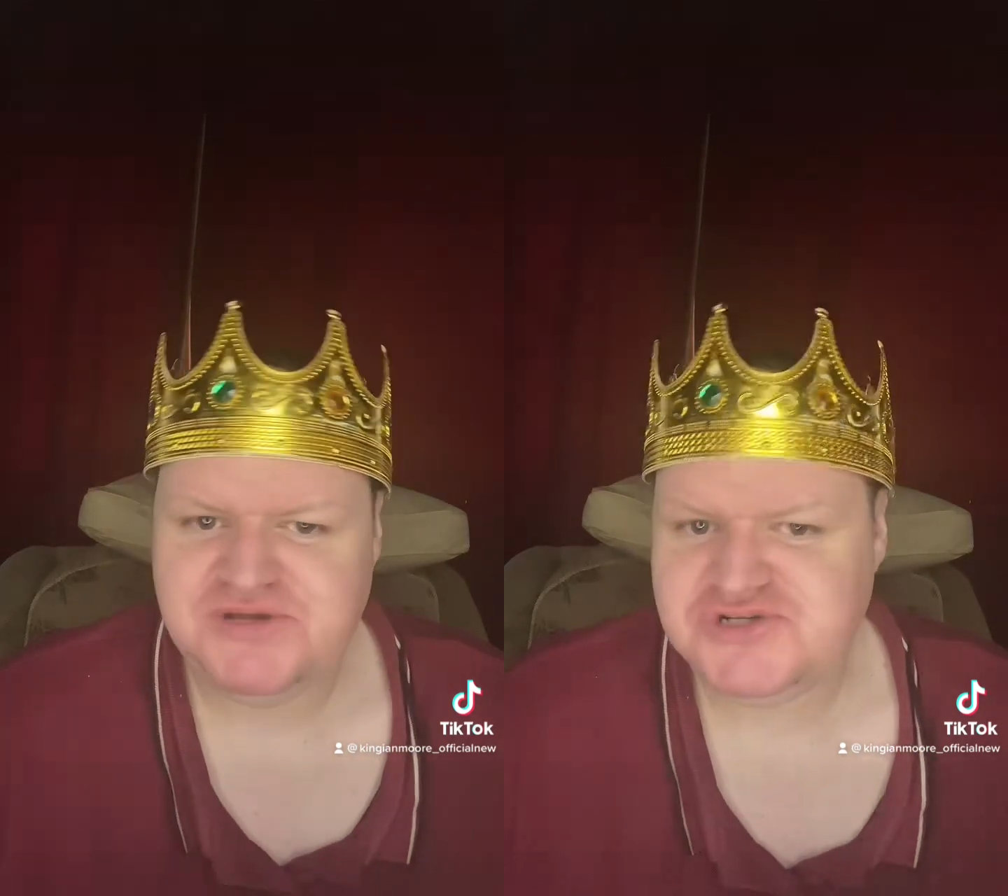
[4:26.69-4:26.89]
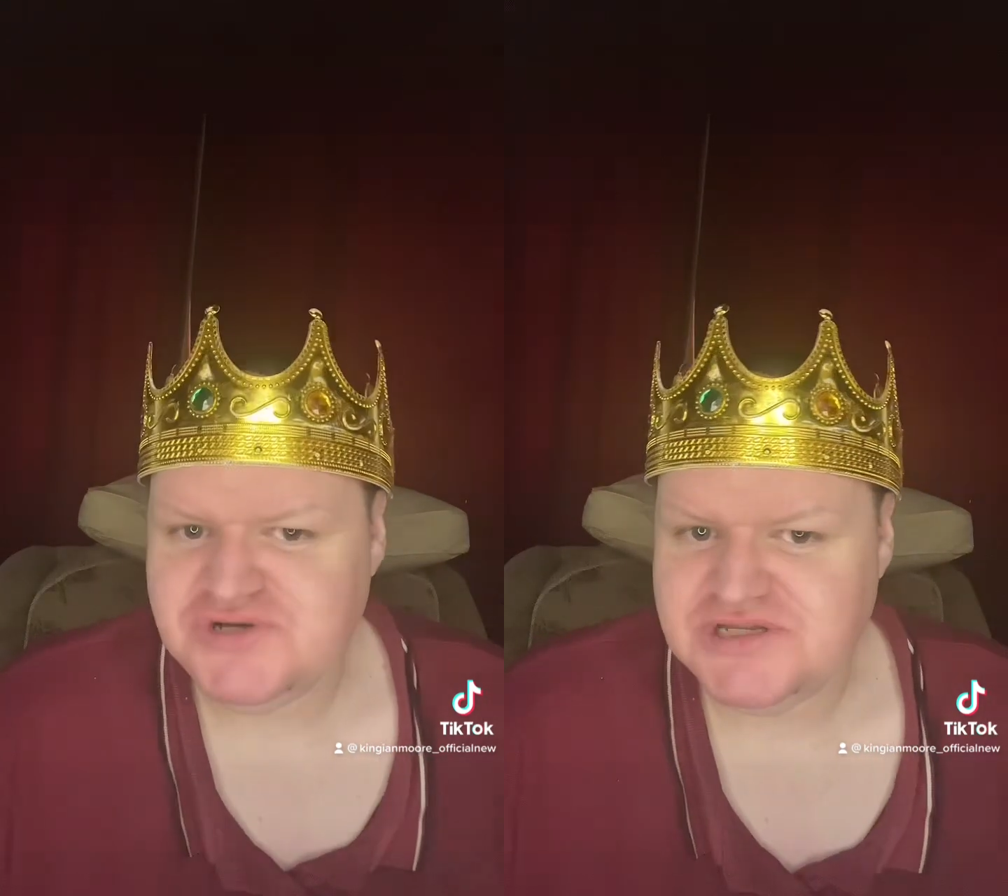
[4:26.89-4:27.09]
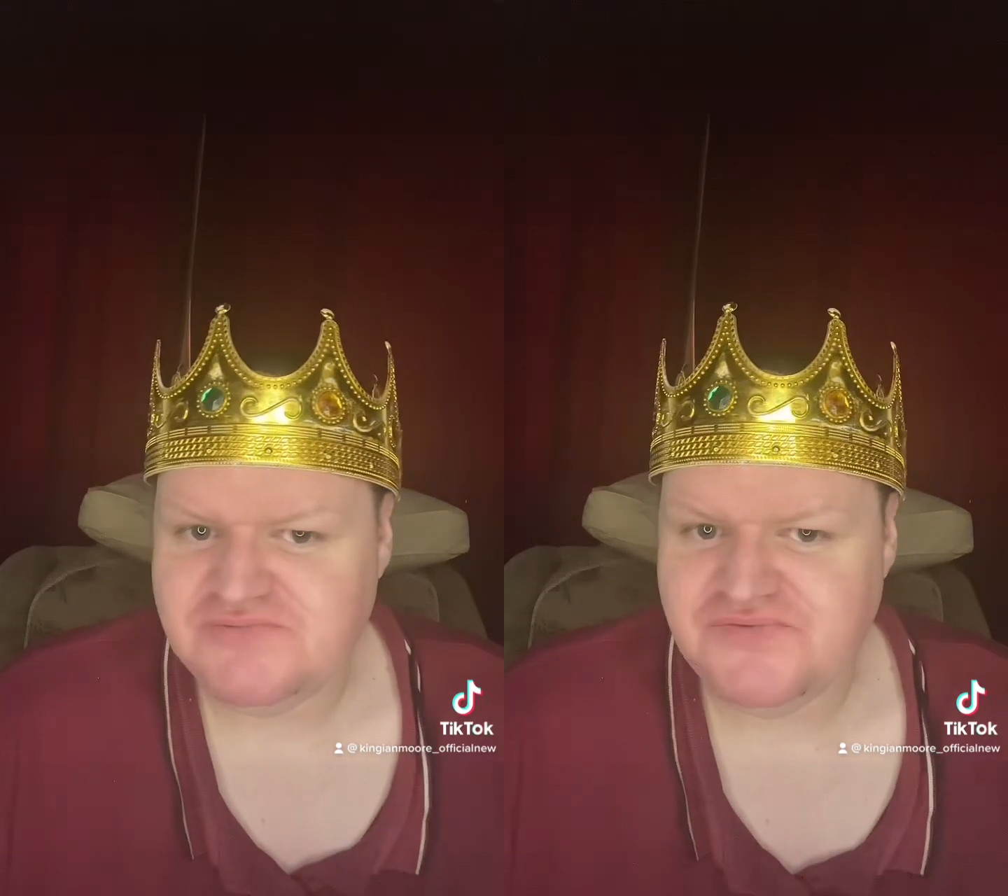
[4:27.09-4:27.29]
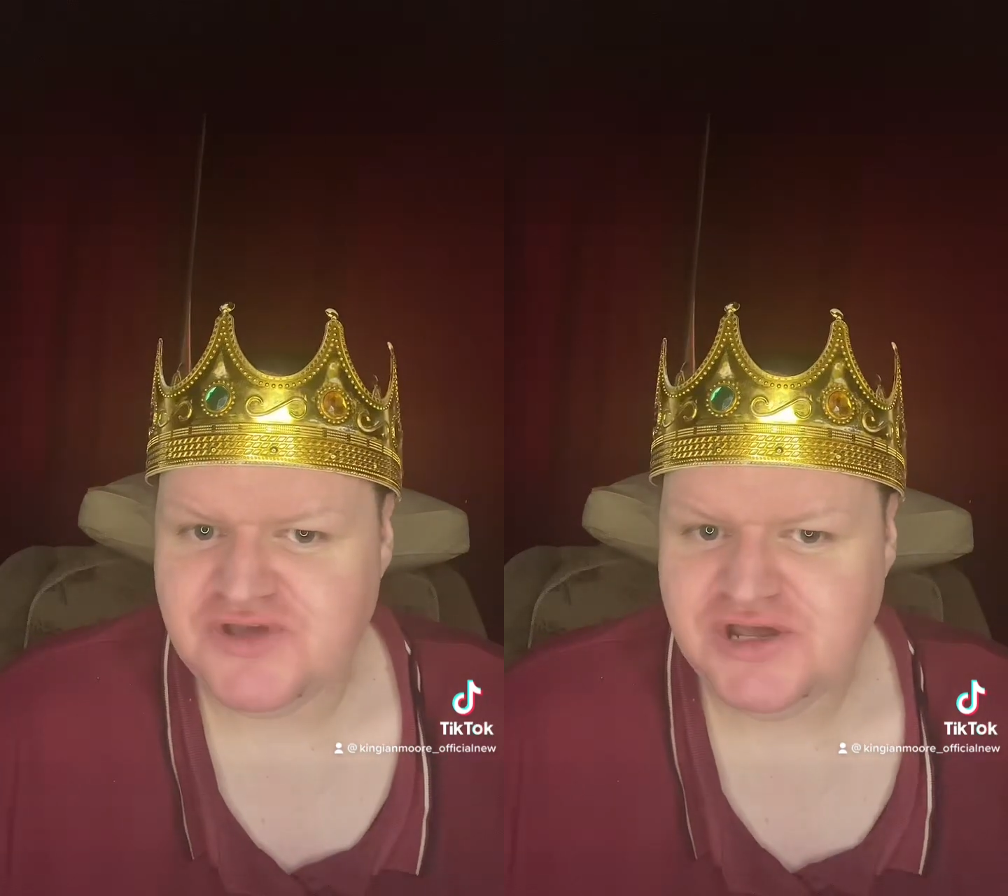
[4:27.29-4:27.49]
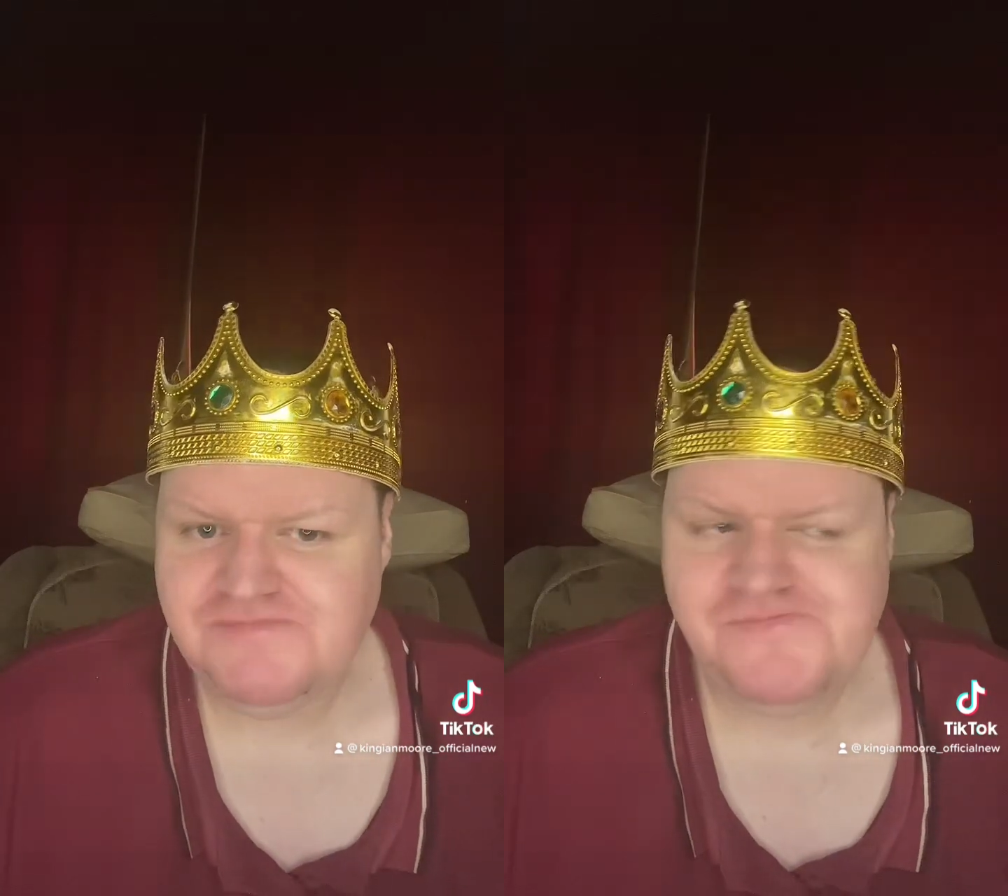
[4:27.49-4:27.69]
you enjoyed the
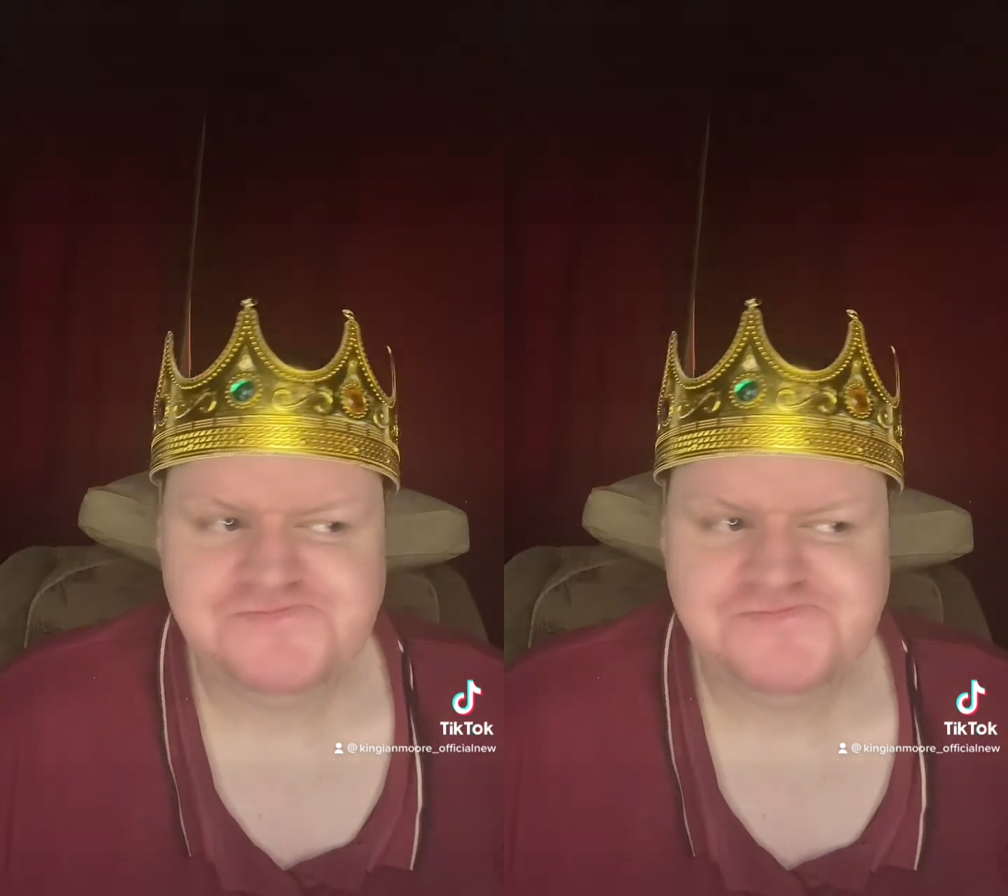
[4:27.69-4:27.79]
review.